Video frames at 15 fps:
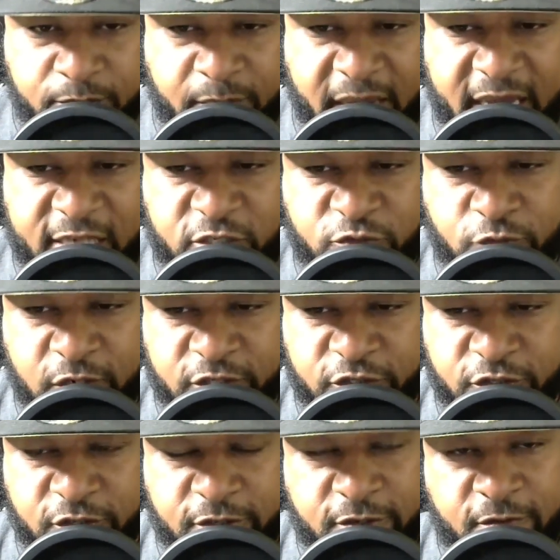pass
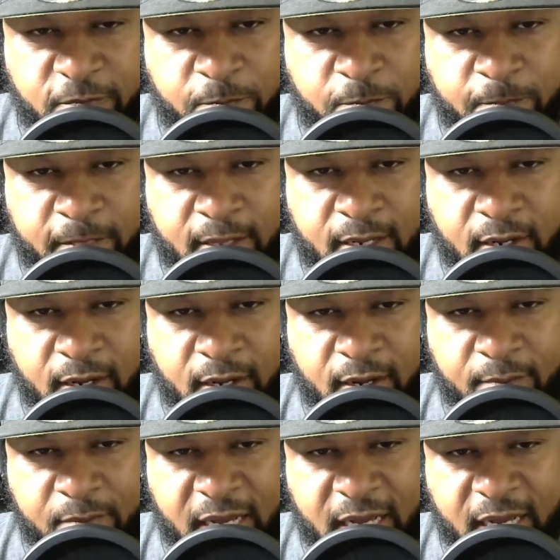rusher
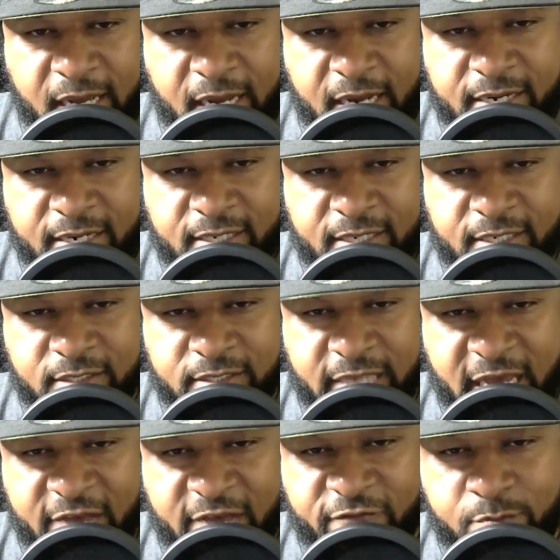behind
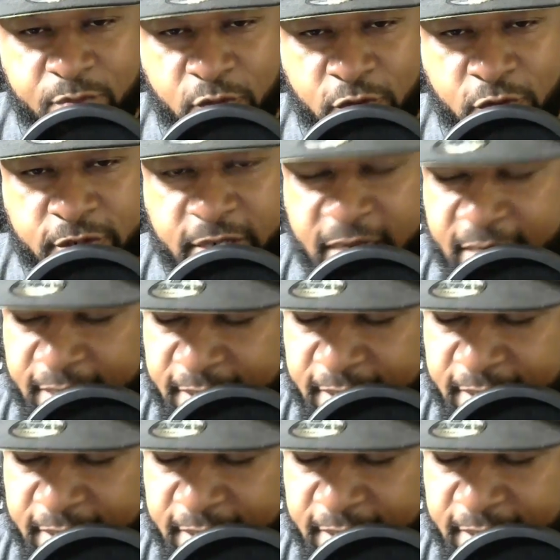Davenport and